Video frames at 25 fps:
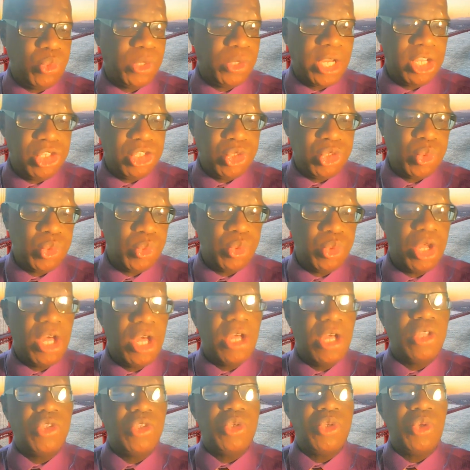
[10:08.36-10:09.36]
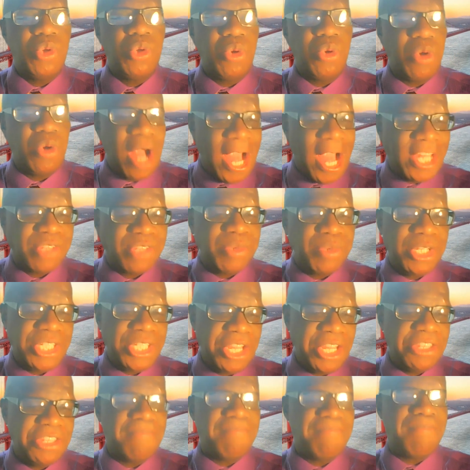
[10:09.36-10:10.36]
can do to, as we
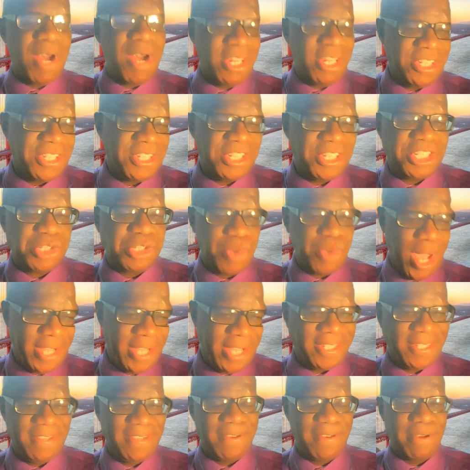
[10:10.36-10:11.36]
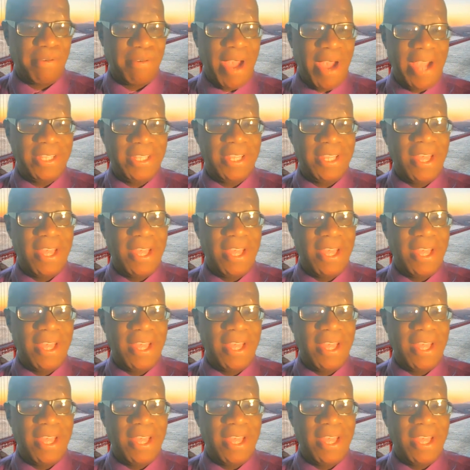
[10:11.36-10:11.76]
say, to bust a sweat, right?